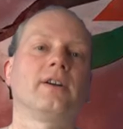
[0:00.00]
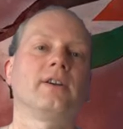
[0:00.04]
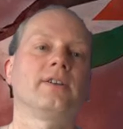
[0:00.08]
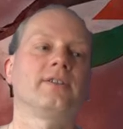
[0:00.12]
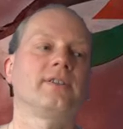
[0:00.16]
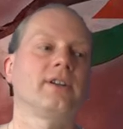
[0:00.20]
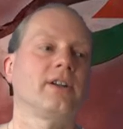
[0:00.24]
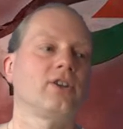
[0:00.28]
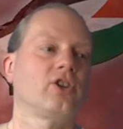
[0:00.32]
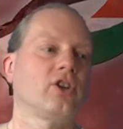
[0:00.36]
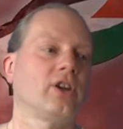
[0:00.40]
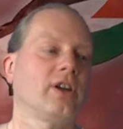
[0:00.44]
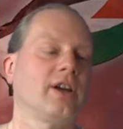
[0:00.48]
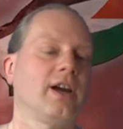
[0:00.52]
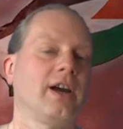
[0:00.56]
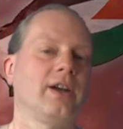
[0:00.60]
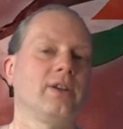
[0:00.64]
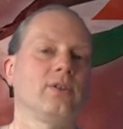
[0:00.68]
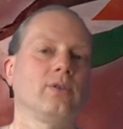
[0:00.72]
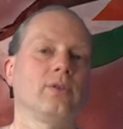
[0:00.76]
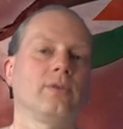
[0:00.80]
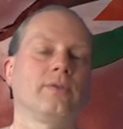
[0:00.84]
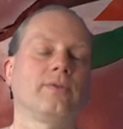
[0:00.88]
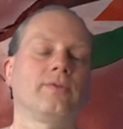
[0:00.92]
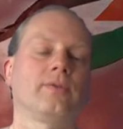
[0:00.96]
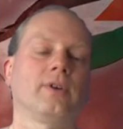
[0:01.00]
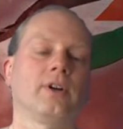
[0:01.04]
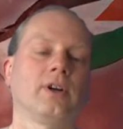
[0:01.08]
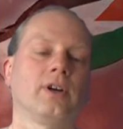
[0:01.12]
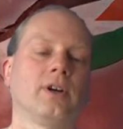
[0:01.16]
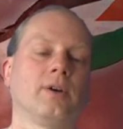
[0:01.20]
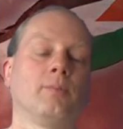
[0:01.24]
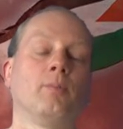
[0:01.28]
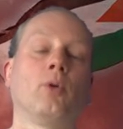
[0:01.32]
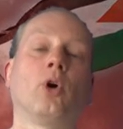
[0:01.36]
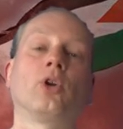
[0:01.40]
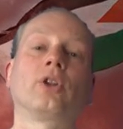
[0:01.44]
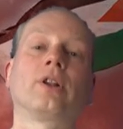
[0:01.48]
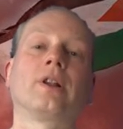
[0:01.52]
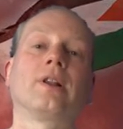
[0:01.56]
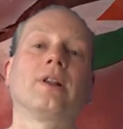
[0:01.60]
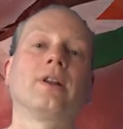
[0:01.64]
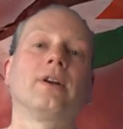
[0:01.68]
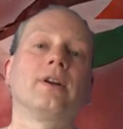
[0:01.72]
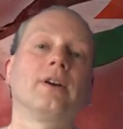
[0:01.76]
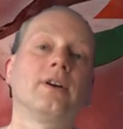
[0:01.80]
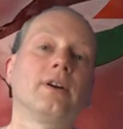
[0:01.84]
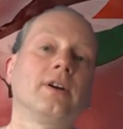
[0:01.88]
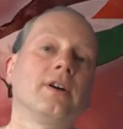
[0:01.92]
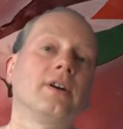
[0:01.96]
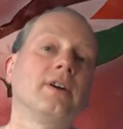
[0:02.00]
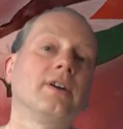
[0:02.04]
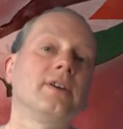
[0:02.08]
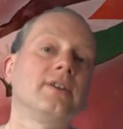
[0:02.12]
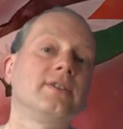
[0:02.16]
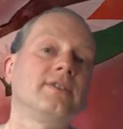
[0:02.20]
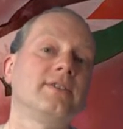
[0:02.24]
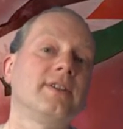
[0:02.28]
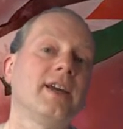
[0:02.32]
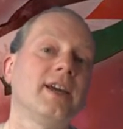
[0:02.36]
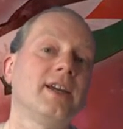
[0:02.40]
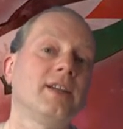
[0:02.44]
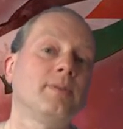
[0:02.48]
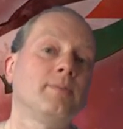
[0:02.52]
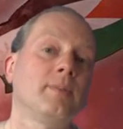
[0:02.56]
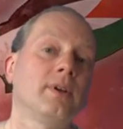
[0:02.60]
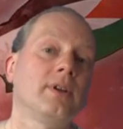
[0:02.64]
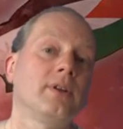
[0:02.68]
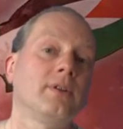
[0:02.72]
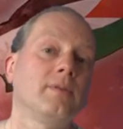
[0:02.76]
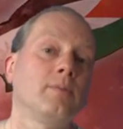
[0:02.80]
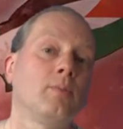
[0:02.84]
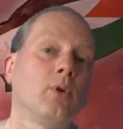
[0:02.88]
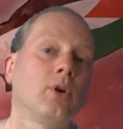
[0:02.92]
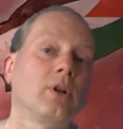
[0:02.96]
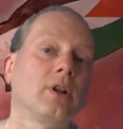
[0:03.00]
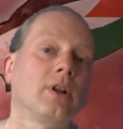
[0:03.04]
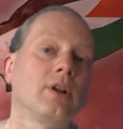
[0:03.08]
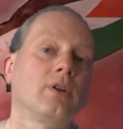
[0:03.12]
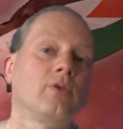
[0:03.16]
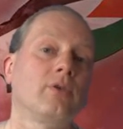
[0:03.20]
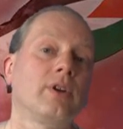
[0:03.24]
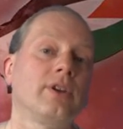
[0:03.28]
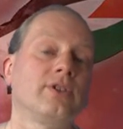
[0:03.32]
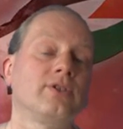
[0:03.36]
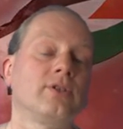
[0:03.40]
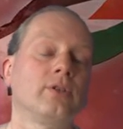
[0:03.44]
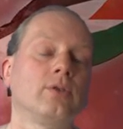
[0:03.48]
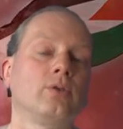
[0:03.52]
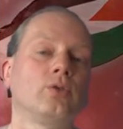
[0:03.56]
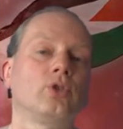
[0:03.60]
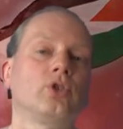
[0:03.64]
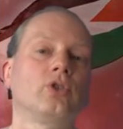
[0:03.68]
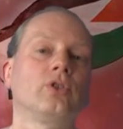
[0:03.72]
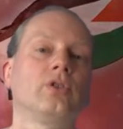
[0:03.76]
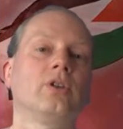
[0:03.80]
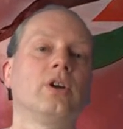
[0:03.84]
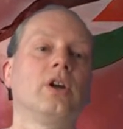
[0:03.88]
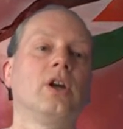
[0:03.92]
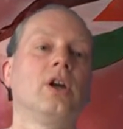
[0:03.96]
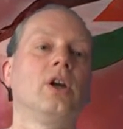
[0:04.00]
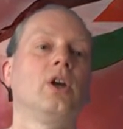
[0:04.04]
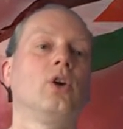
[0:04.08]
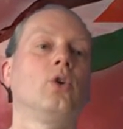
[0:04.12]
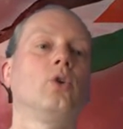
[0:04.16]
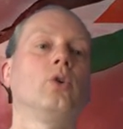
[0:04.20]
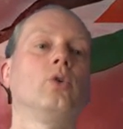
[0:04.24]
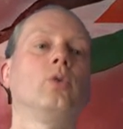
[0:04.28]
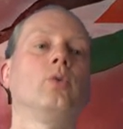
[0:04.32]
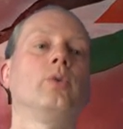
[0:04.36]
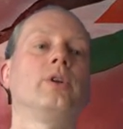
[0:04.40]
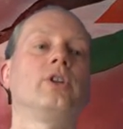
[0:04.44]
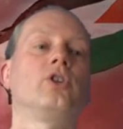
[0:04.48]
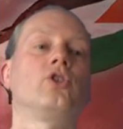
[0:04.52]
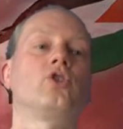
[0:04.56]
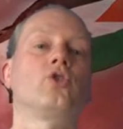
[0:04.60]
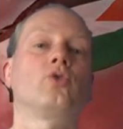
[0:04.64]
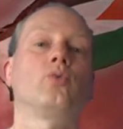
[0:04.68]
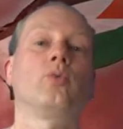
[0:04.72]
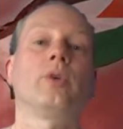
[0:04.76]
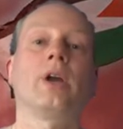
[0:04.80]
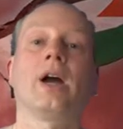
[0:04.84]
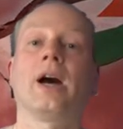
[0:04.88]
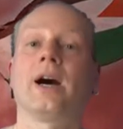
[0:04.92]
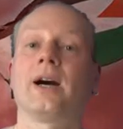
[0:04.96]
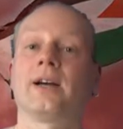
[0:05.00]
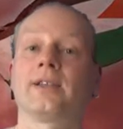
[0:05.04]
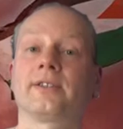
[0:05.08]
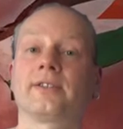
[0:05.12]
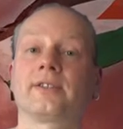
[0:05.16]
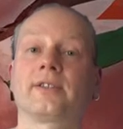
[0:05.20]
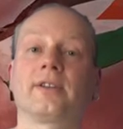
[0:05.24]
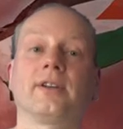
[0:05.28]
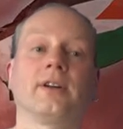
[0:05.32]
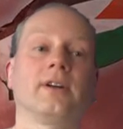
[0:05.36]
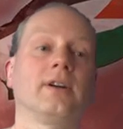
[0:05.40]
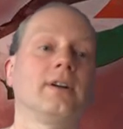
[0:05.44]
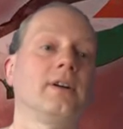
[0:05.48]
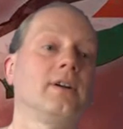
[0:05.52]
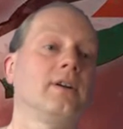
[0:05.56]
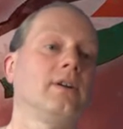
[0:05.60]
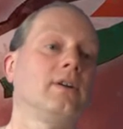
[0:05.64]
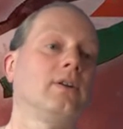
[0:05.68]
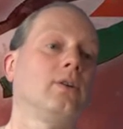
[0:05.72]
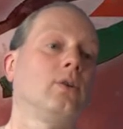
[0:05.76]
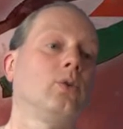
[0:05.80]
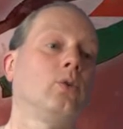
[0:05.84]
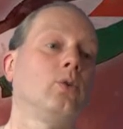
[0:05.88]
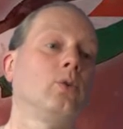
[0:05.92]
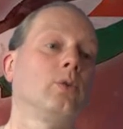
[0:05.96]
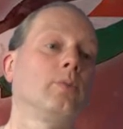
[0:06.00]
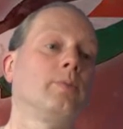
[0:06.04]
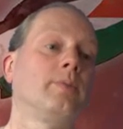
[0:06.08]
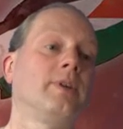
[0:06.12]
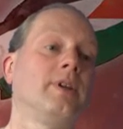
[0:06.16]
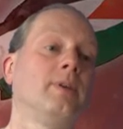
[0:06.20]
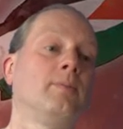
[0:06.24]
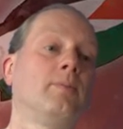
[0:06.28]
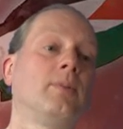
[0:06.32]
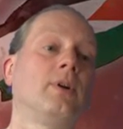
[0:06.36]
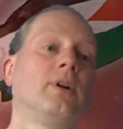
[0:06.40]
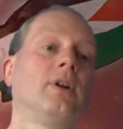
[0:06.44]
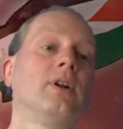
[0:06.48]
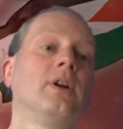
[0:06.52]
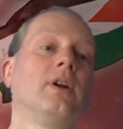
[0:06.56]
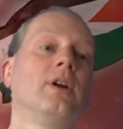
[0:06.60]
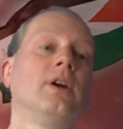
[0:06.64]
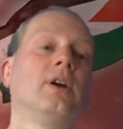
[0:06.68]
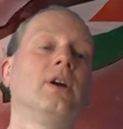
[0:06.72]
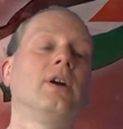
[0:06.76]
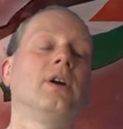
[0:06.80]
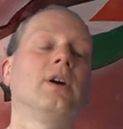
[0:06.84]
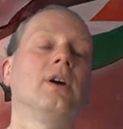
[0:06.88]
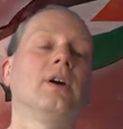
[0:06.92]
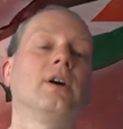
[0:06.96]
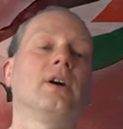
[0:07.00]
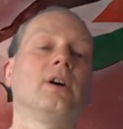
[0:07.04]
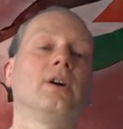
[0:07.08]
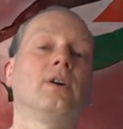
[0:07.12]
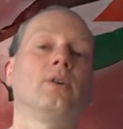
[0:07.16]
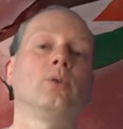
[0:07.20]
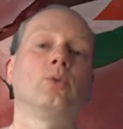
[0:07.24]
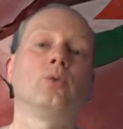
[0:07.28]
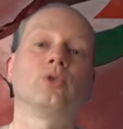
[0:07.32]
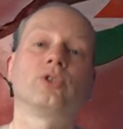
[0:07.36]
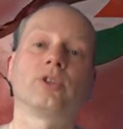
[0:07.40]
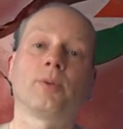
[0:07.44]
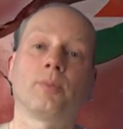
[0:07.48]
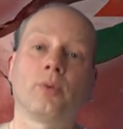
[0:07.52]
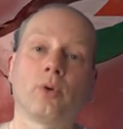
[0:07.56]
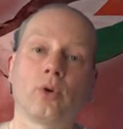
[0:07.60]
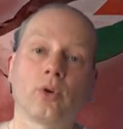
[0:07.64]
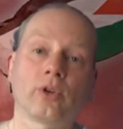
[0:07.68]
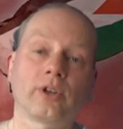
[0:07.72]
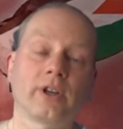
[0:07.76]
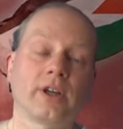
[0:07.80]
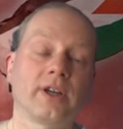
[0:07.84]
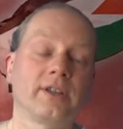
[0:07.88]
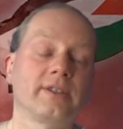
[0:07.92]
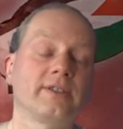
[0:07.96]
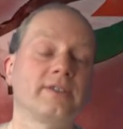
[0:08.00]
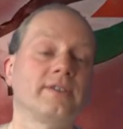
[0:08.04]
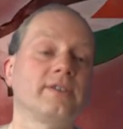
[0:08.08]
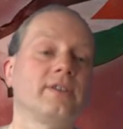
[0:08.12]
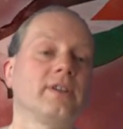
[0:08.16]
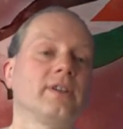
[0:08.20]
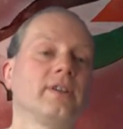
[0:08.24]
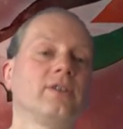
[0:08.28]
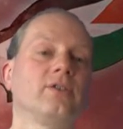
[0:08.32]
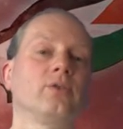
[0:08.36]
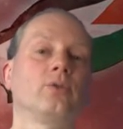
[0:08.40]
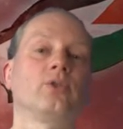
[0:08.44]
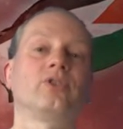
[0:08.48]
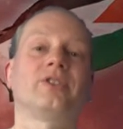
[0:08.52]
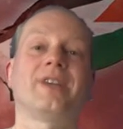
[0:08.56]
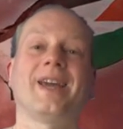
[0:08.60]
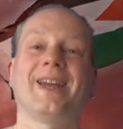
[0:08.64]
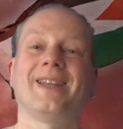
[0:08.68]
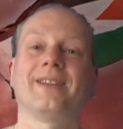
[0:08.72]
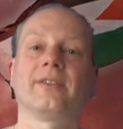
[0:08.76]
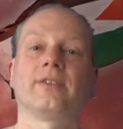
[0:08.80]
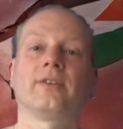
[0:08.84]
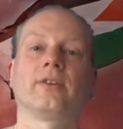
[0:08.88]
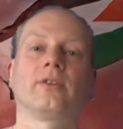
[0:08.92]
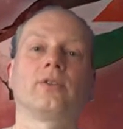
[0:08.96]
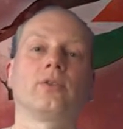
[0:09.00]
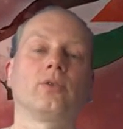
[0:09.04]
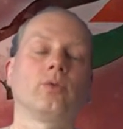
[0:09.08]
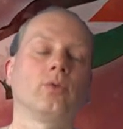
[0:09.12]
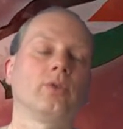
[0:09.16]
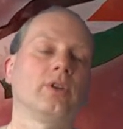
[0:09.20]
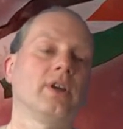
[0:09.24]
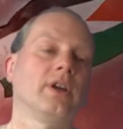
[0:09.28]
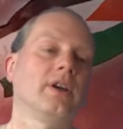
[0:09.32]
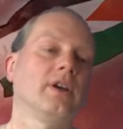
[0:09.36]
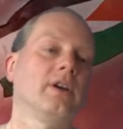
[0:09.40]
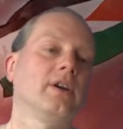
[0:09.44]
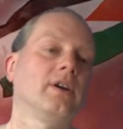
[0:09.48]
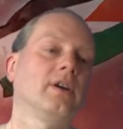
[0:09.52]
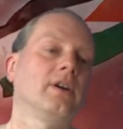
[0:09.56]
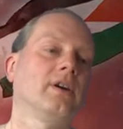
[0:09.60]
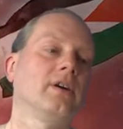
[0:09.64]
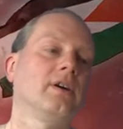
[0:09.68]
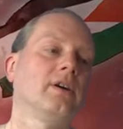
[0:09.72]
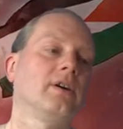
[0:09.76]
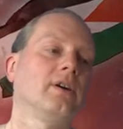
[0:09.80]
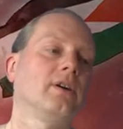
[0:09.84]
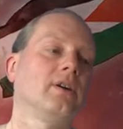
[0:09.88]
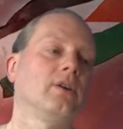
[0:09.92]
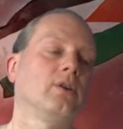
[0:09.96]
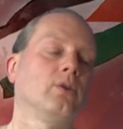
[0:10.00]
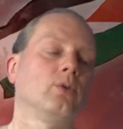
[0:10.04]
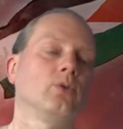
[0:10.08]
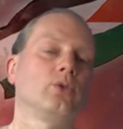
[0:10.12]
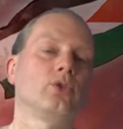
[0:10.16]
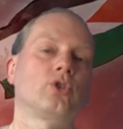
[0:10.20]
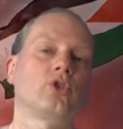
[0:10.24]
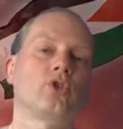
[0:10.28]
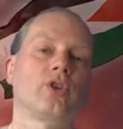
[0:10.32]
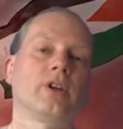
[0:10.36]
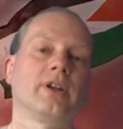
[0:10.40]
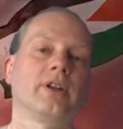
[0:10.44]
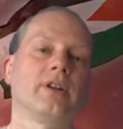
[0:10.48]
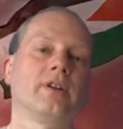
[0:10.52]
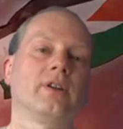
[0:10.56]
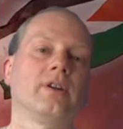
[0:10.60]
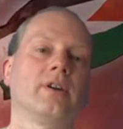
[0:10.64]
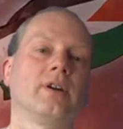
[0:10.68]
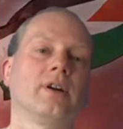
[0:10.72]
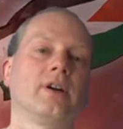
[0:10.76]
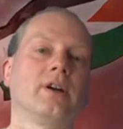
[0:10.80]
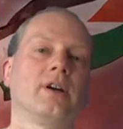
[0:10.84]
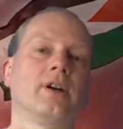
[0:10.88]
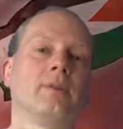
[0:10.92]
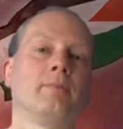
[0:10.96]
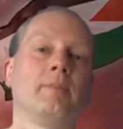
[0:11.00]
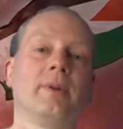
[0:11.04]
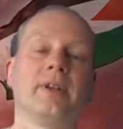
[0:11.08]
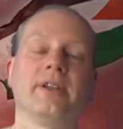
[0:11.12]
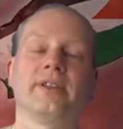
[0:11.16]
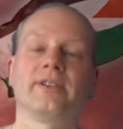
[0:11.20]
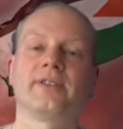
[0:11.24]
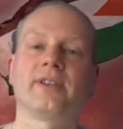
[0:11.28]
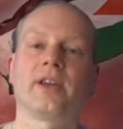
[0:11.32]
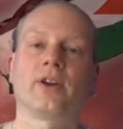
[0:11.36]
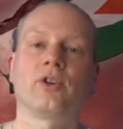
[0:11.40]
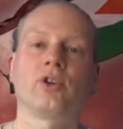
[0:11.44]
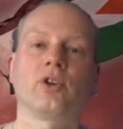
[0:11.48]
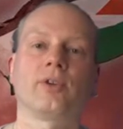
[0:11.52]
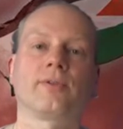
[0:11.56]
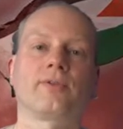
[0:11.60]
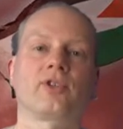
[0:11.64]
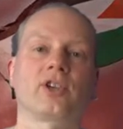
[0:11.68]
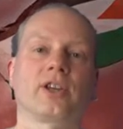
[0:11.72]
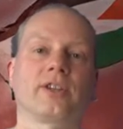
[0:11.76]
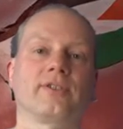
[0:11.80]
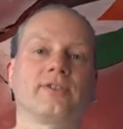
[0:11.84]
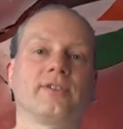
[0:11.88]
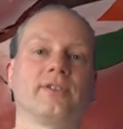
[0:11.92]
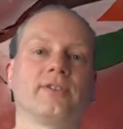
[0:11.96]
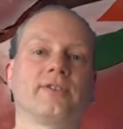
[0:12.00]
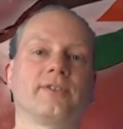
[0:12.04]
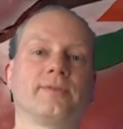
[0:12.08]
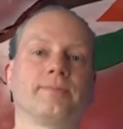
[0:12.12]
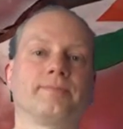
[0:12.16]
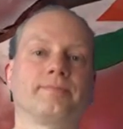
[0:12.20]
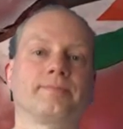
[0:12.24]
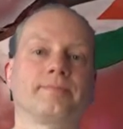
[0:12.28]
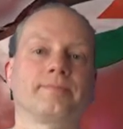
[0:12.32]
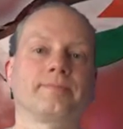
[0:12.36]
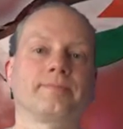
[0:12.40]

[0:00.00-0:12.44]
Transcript: such a kind of model statement, model resolution, which we ask all people who support us to send to the Austrian Ministry of Justice.